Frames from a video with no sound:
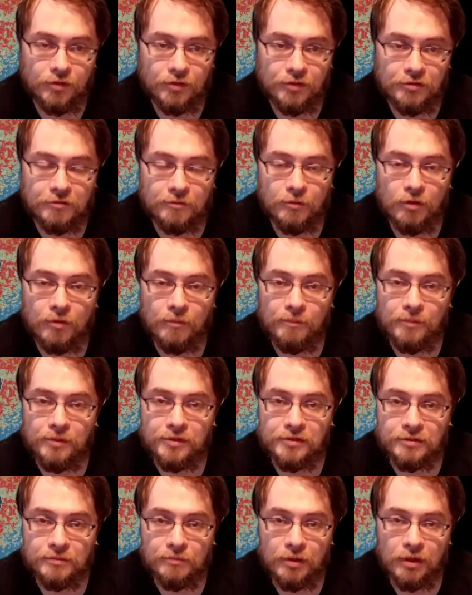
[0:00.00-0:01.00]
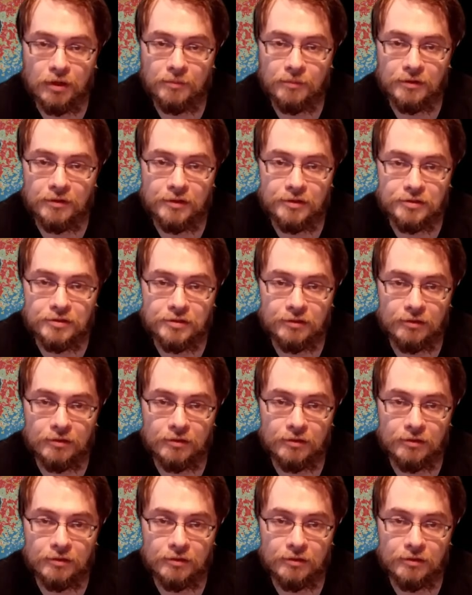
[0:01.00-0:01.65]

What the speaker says: small pigeon population